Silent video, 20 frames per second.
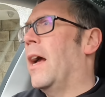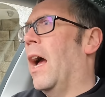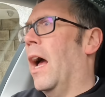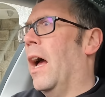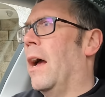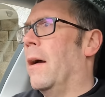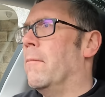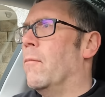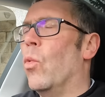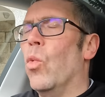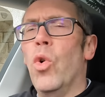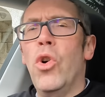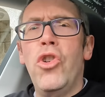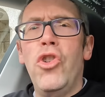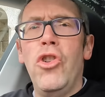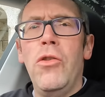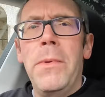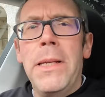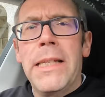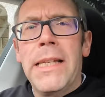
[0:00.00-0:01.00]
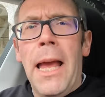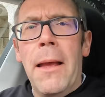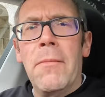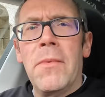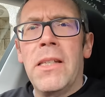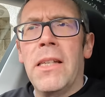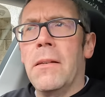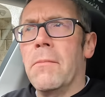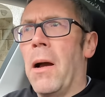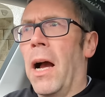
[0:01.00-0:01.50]
Would you be
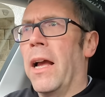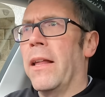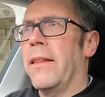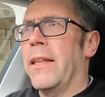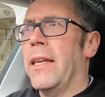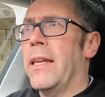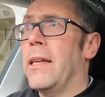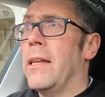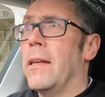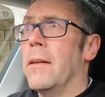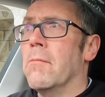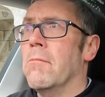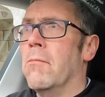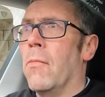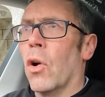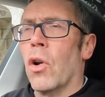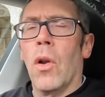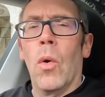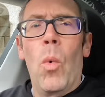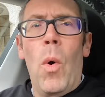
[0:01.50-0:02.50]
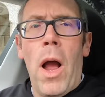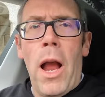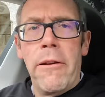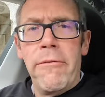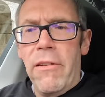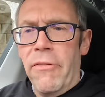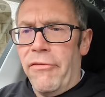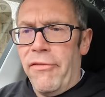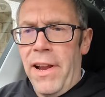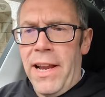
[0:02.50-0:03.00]
tempted by the Model Y
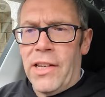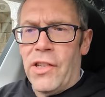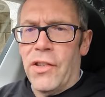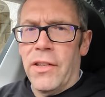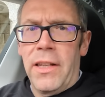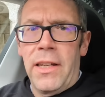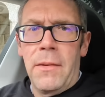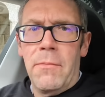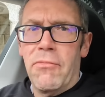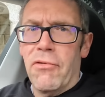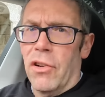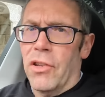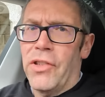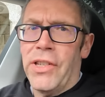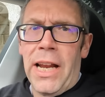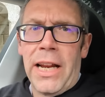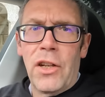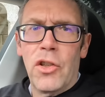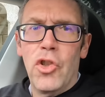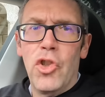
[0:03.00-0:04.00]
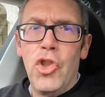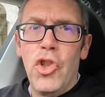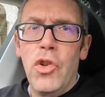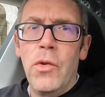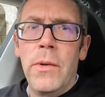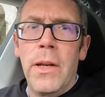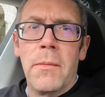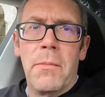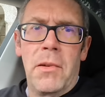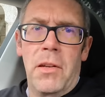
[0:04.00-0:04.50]
Refresh, the Project
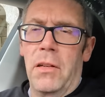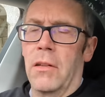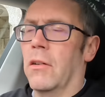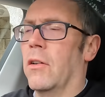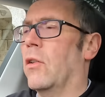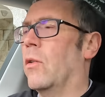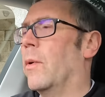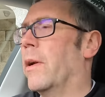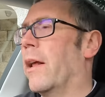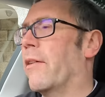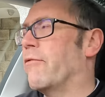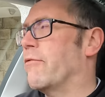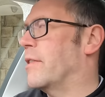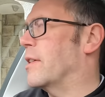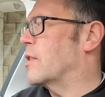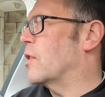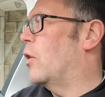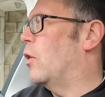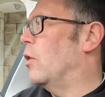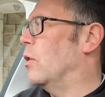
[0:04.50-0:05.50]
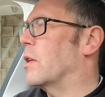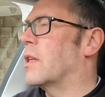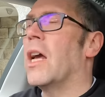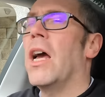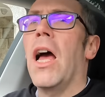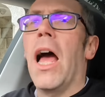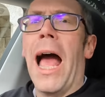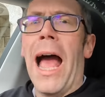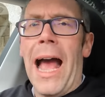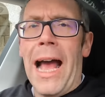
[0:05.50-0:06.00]
Juniper or whatever it's called,
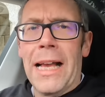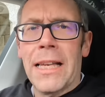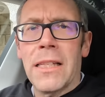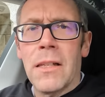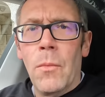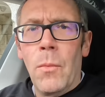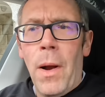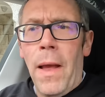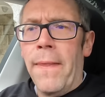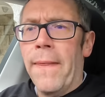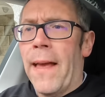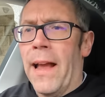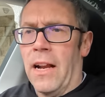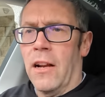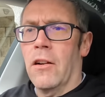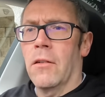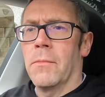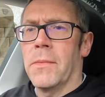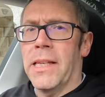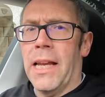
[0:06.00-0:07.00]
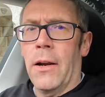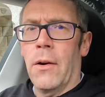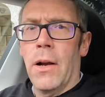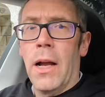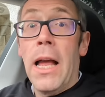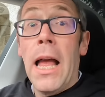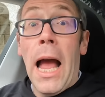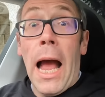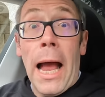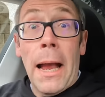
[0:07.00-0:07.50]
as and when that comes out?
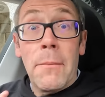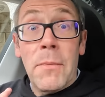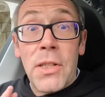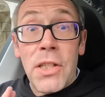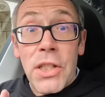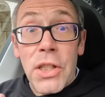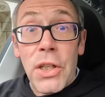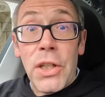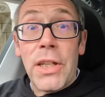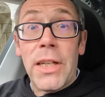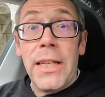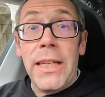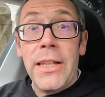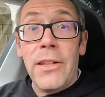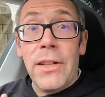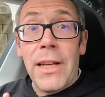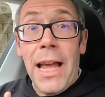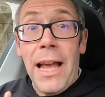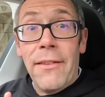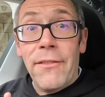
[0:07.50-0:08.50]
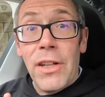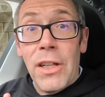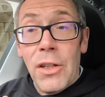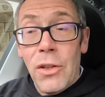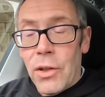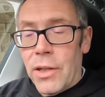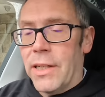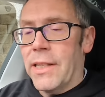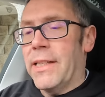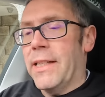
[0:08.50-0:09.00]
I'm certainly going to have a
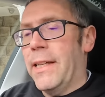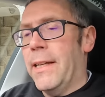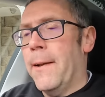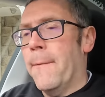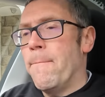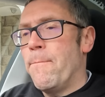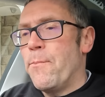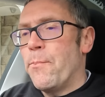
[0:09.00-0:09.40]
look at it